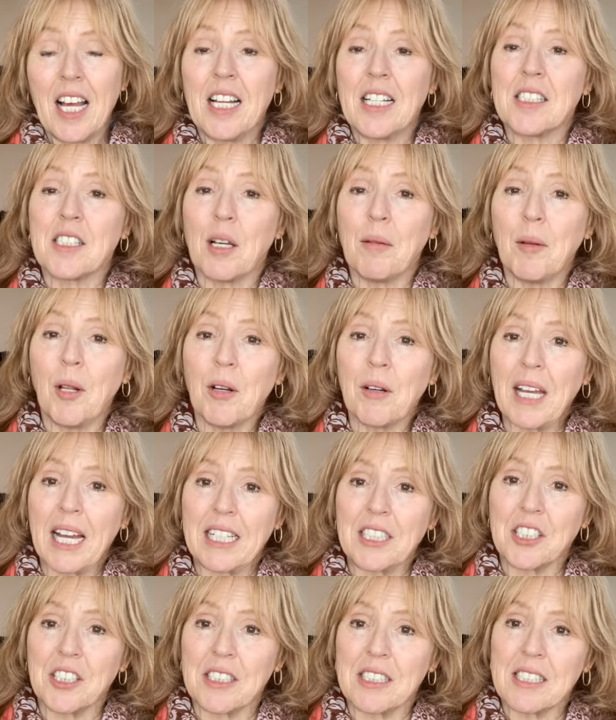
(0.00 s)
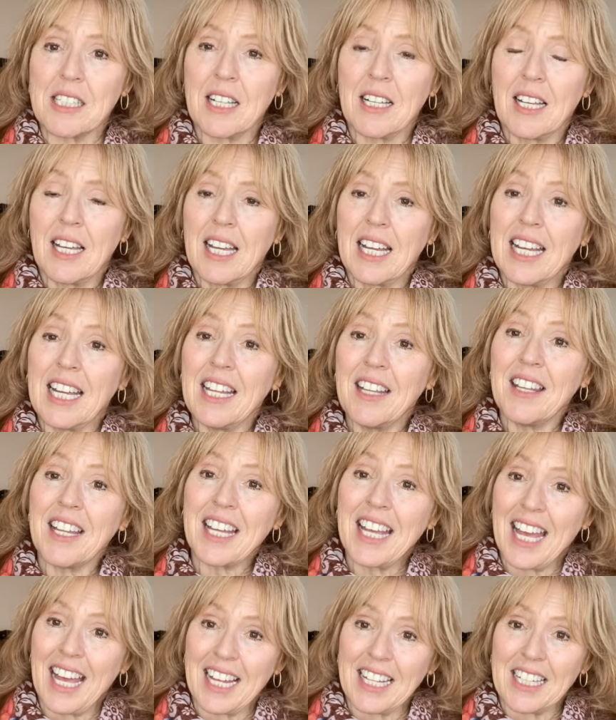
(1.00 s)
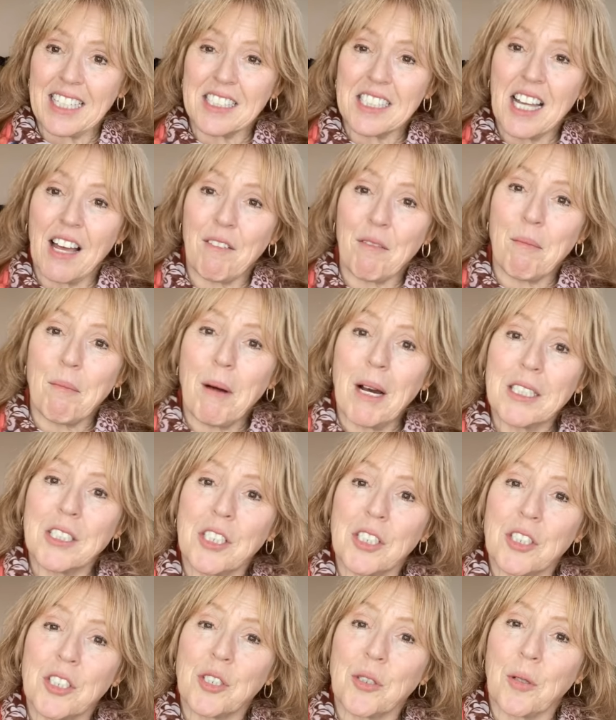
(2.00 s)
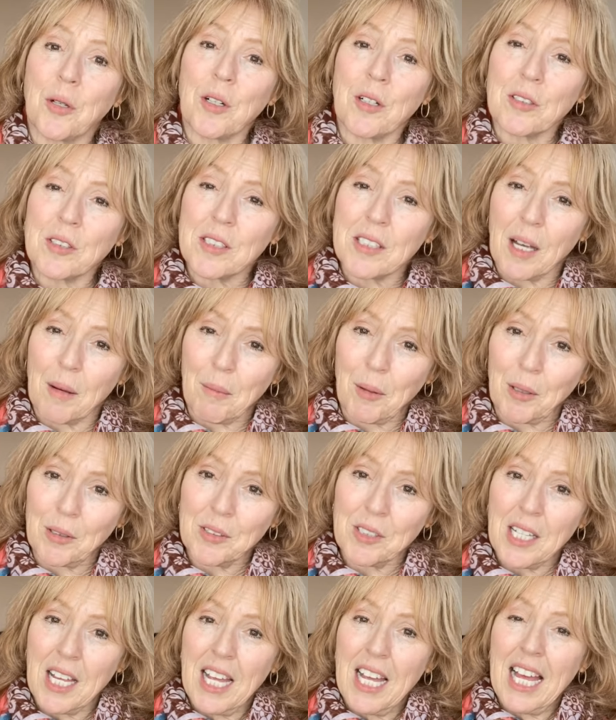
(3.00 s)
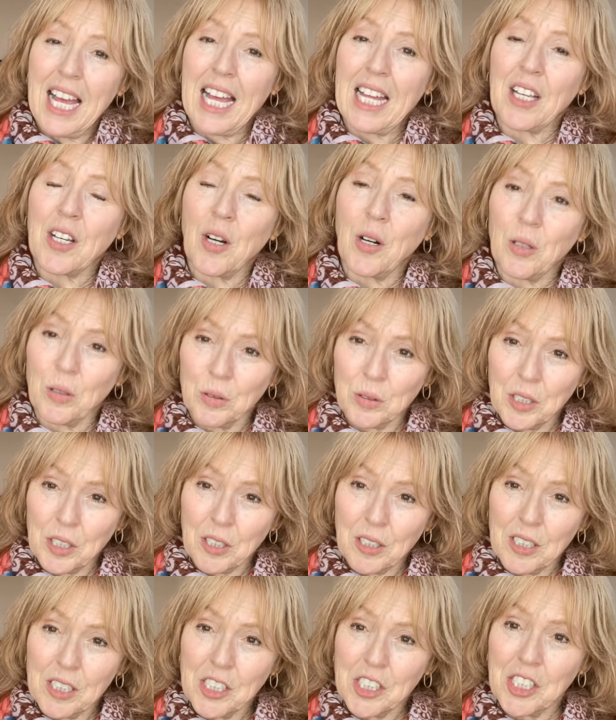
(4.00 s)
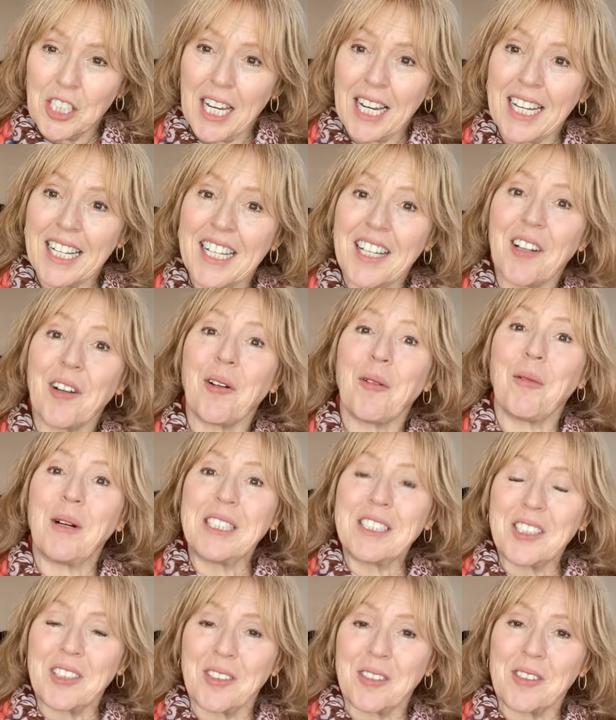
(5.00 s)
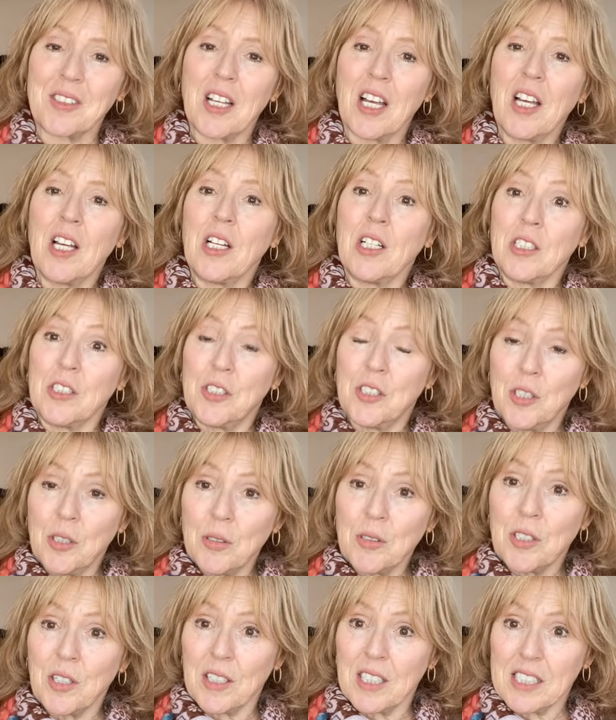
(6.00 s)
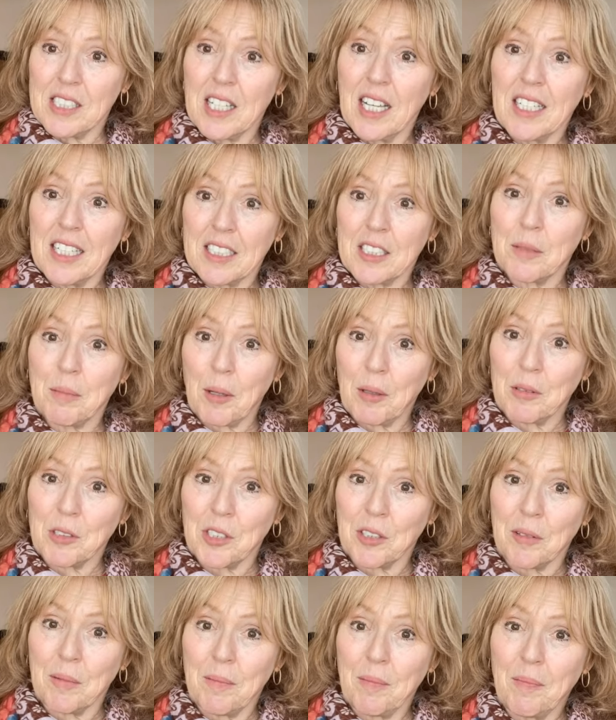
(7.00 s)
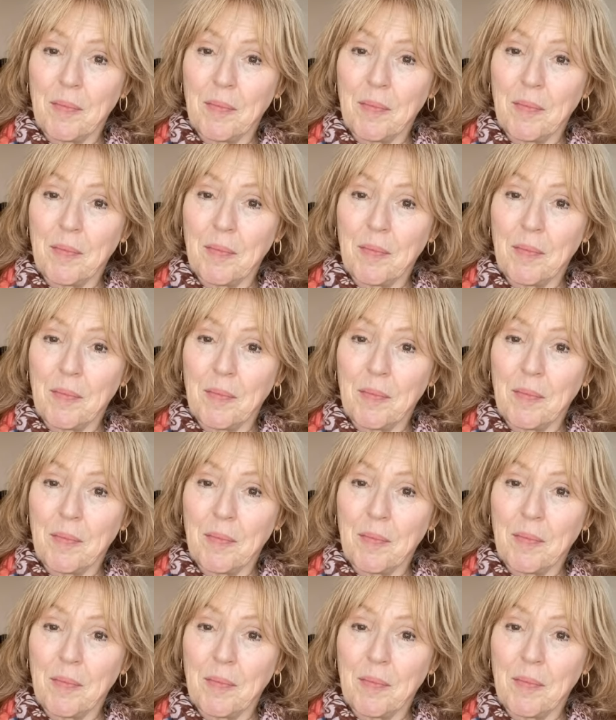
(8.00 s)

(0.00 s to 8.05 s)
Some locations in the canyons have much shorter summers and colder, shadier winters due to the sun exposure.